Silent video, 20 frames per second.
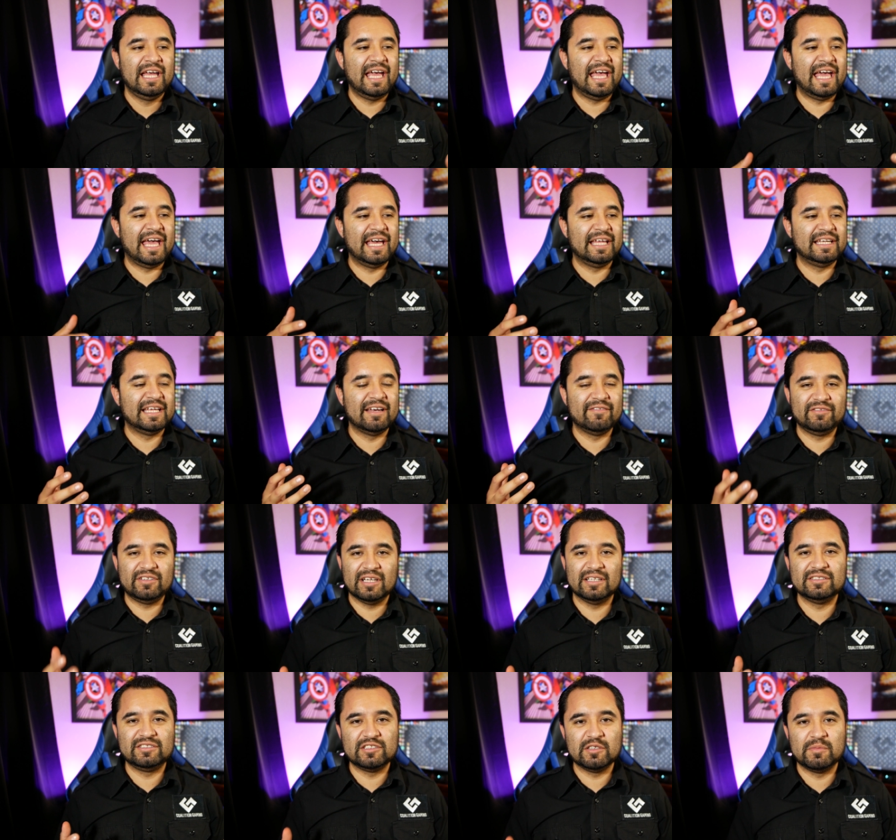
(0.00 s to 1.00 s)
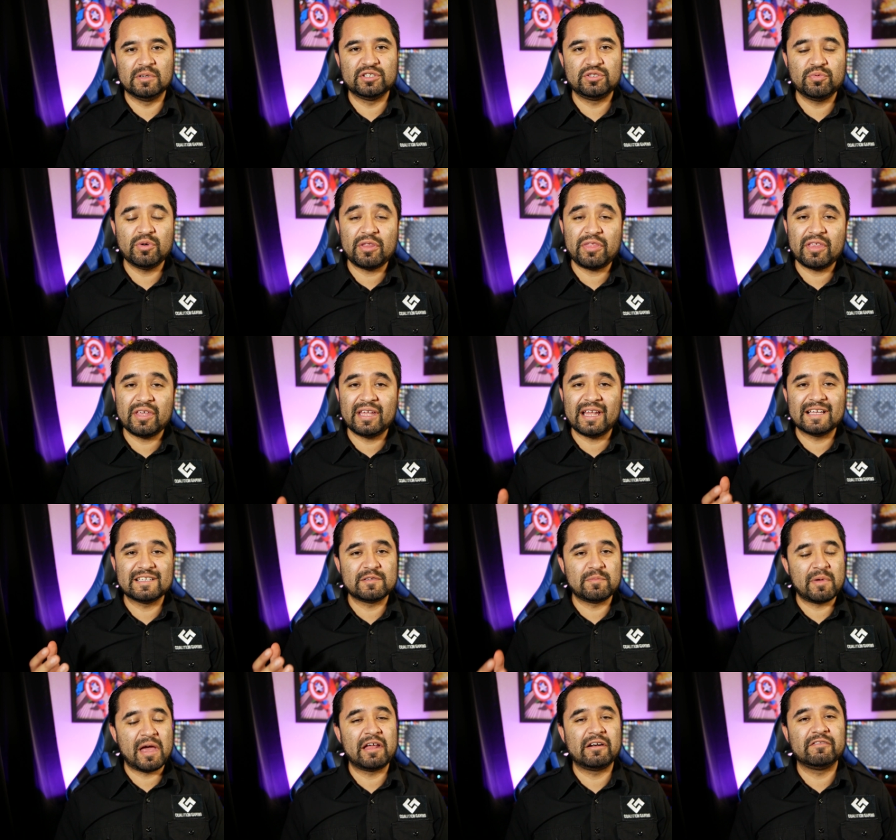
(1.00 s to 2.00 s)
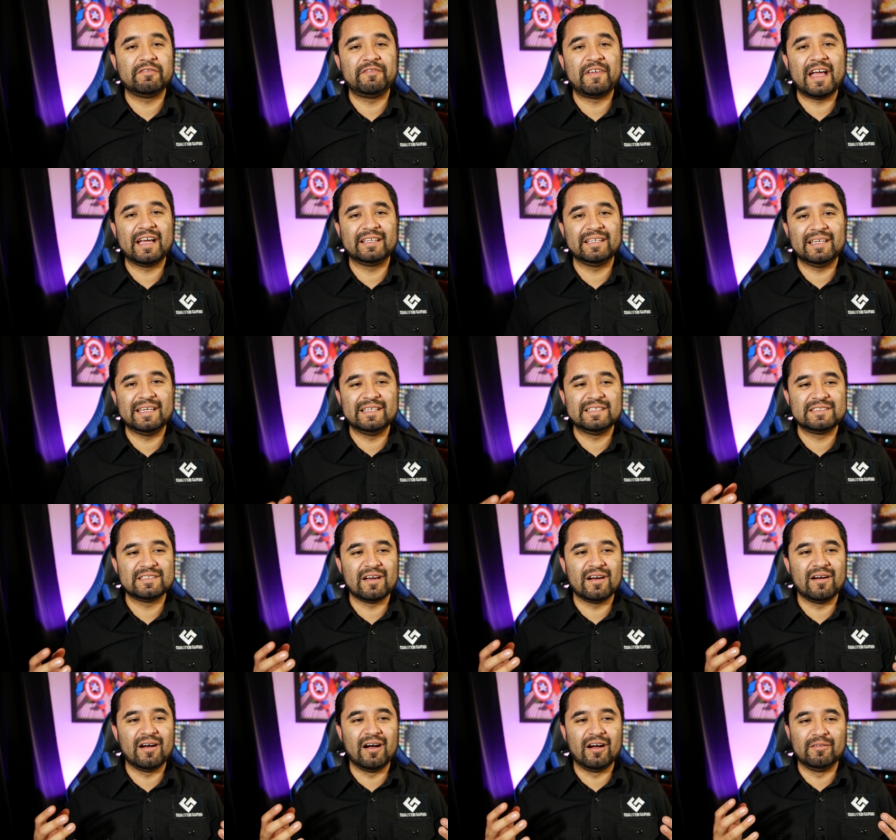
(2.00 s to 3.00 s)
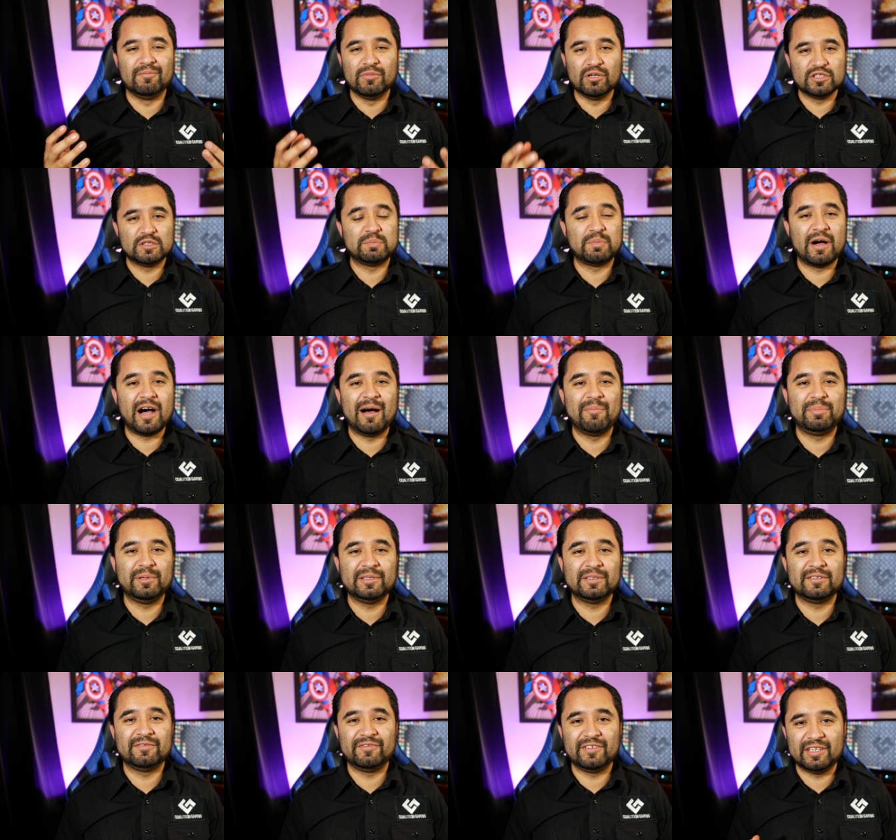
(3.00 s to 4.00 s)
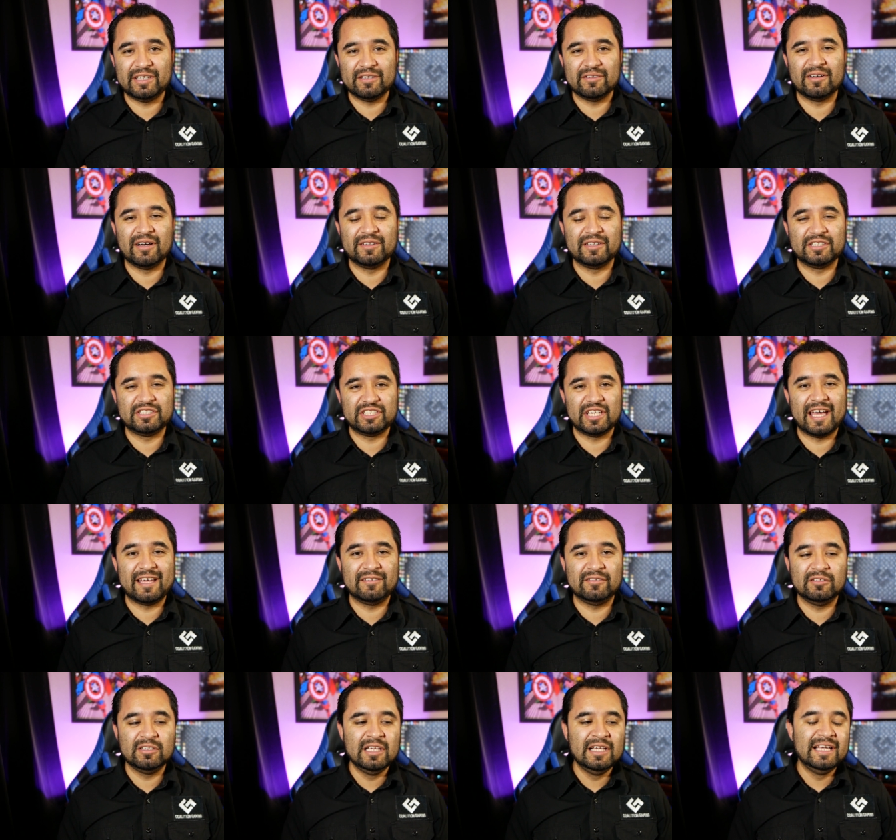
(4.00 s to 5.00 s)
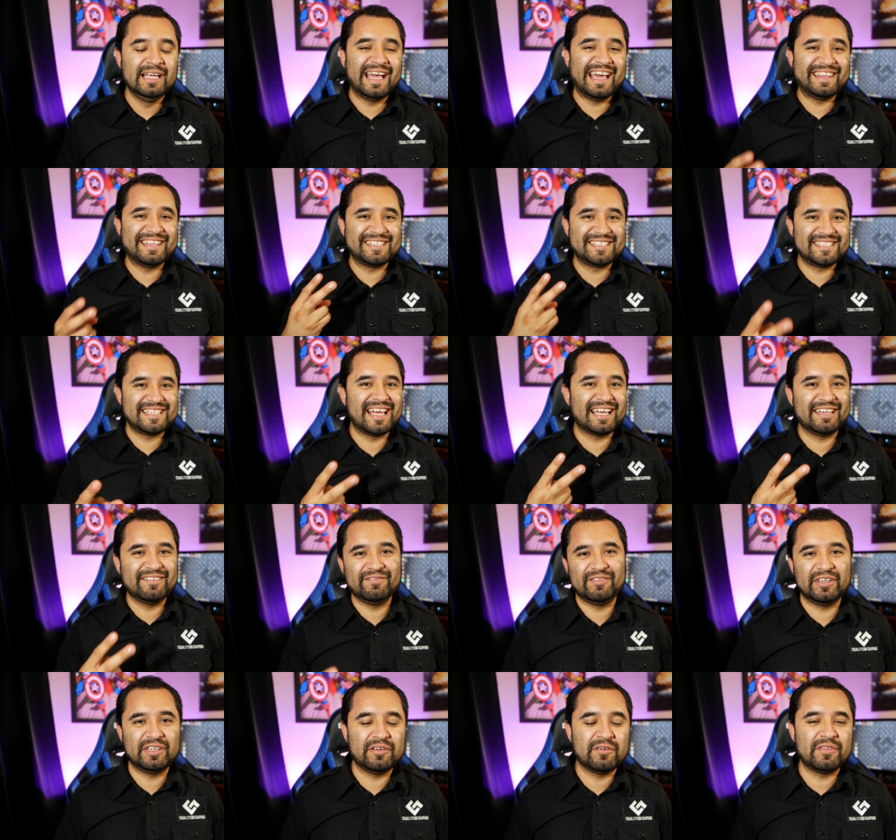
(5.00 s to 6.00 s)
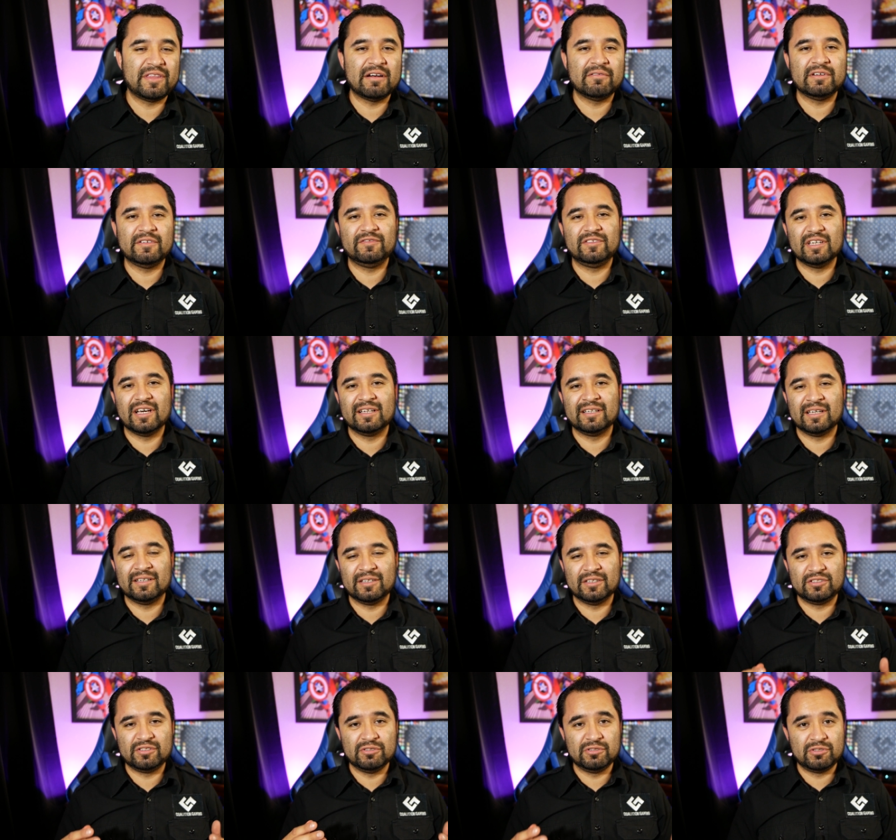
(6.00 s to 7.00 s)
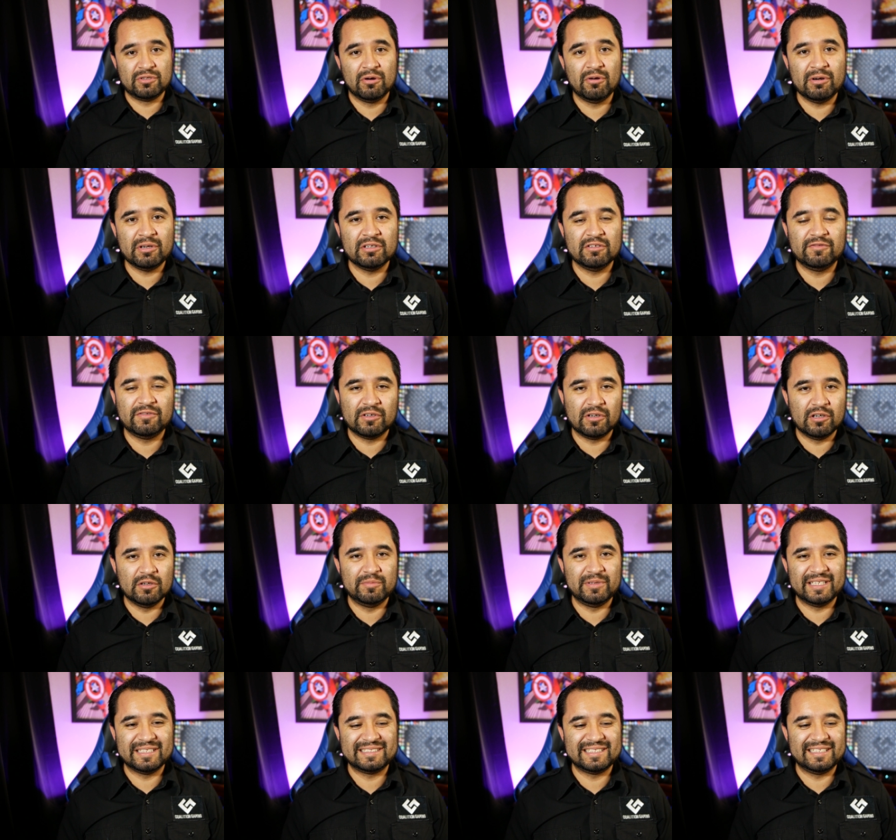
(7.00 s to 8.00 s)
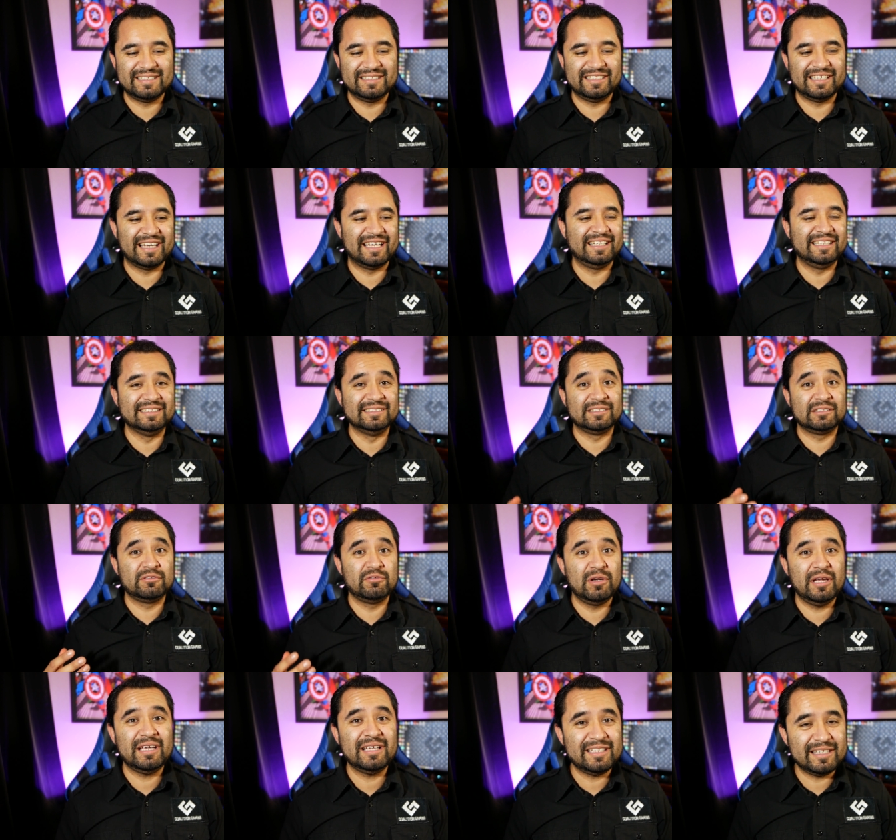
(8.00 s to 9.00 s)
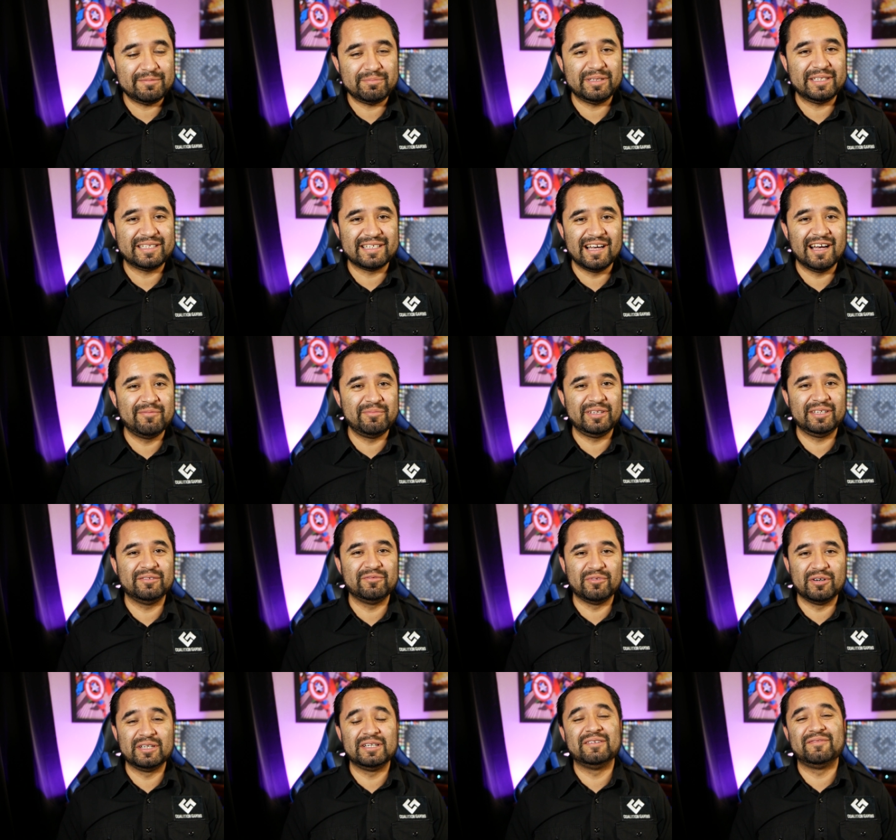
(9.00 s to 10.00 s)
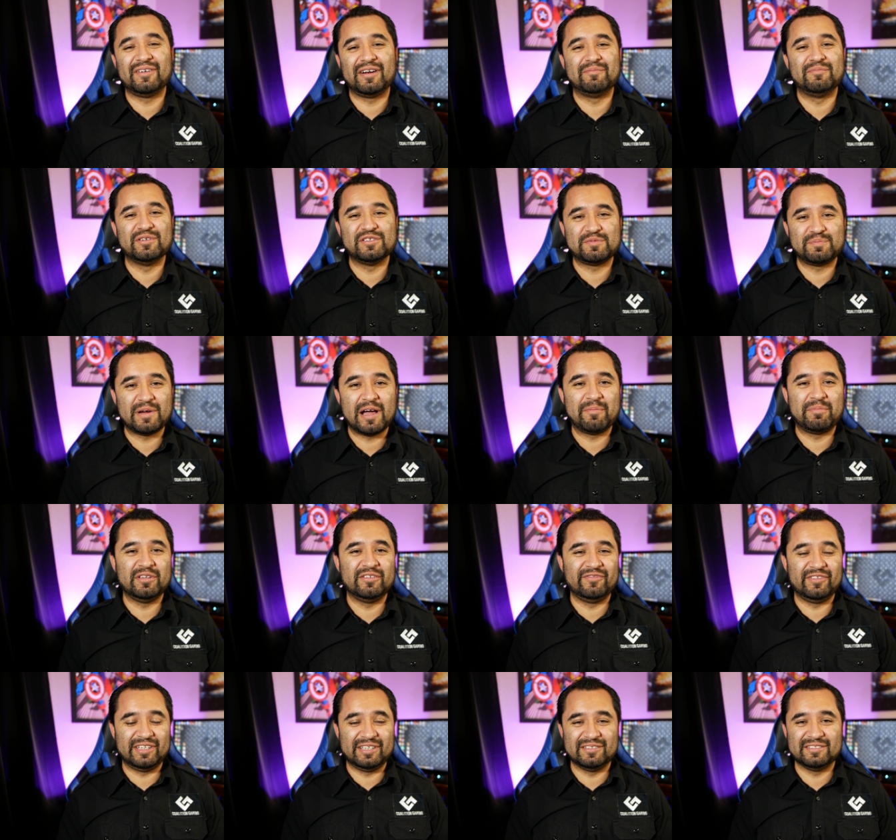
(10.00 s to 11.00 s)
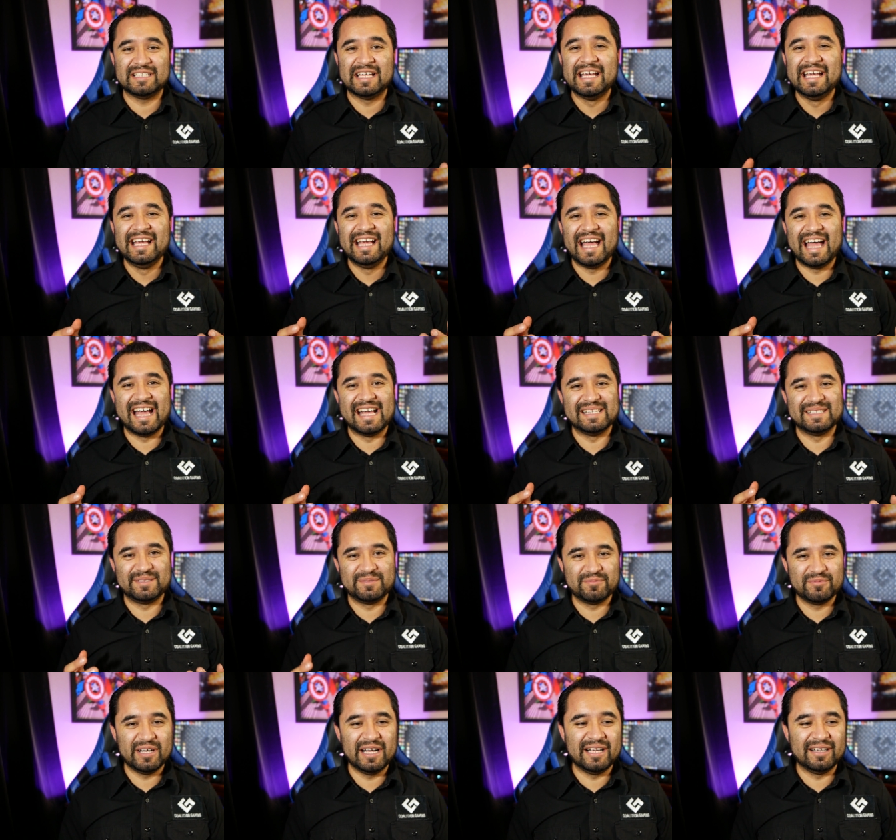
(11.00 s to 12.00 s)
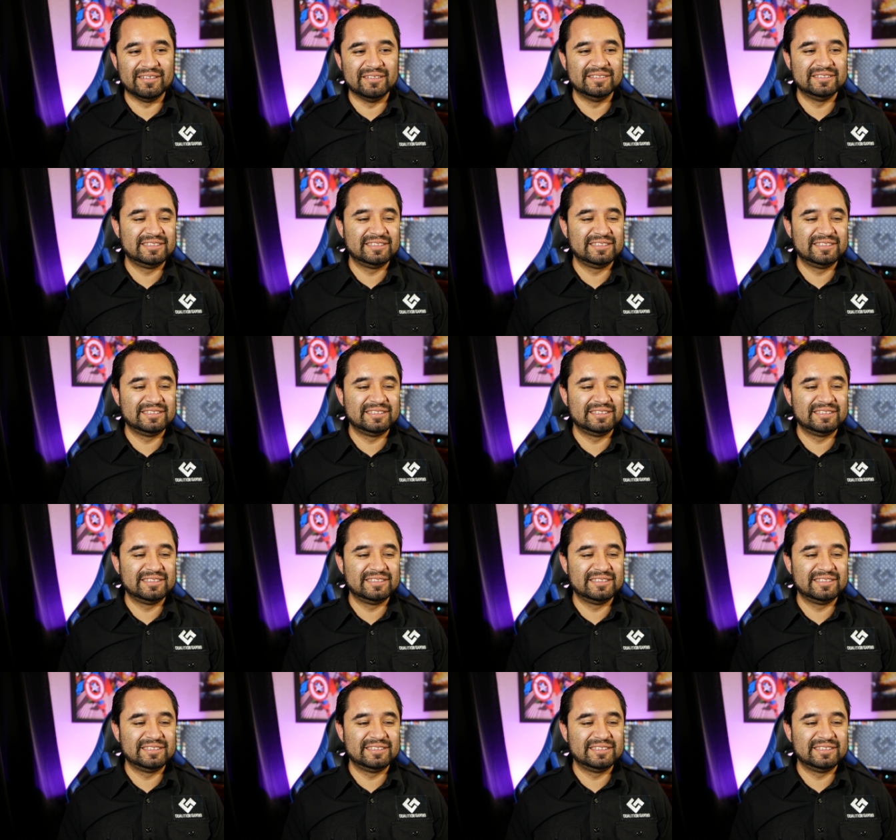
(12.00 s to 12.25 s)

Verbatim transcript: and have done so much with it. As a matter of fact, it's our most popular video on the channel, and the second video that we've done on a tutorial for OBS NDI is quickly becoming one of our most popular videos as well.